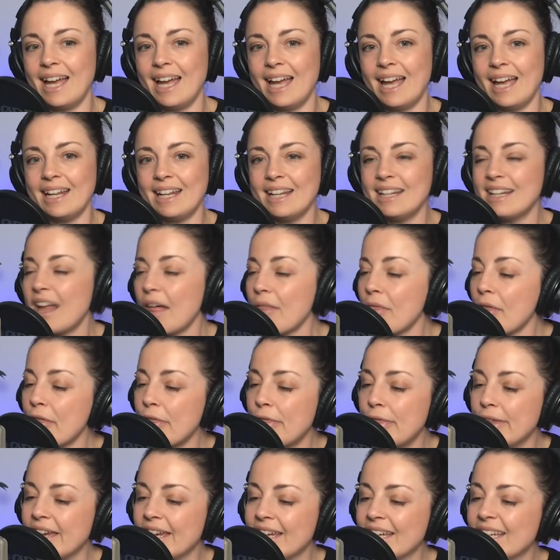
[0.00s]
And another
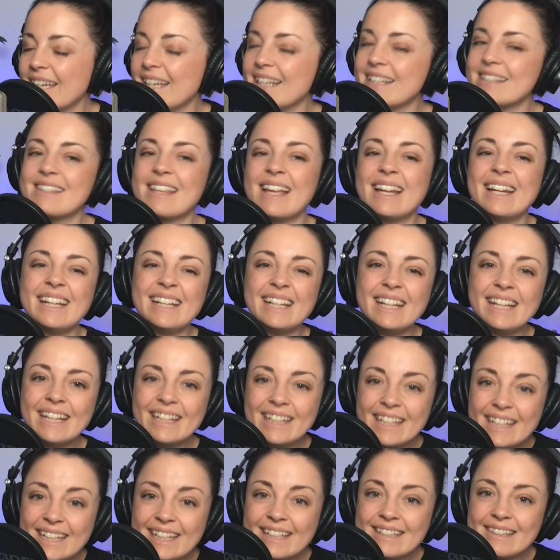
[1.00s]
thing is that it,
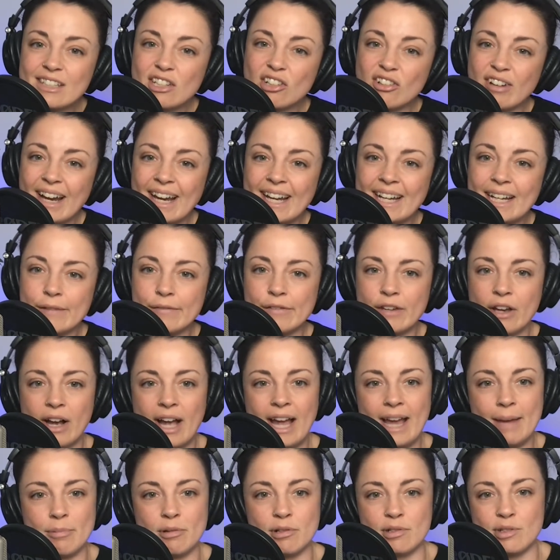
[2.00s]
it is great if you're
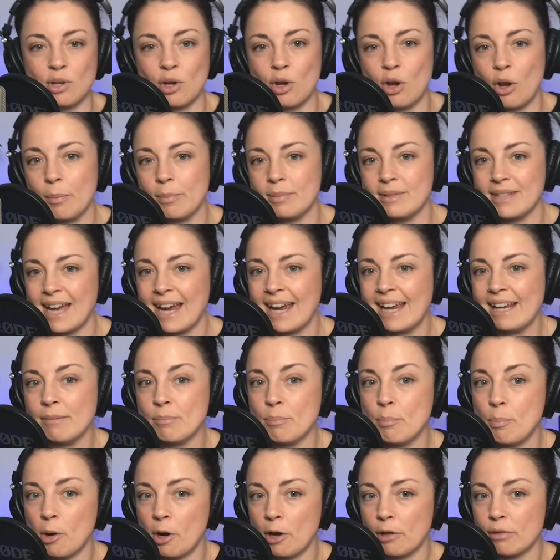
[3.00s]
able to obtain
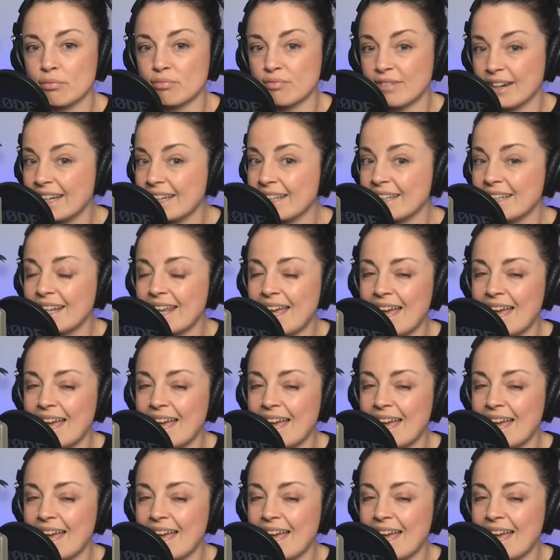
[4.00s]
both written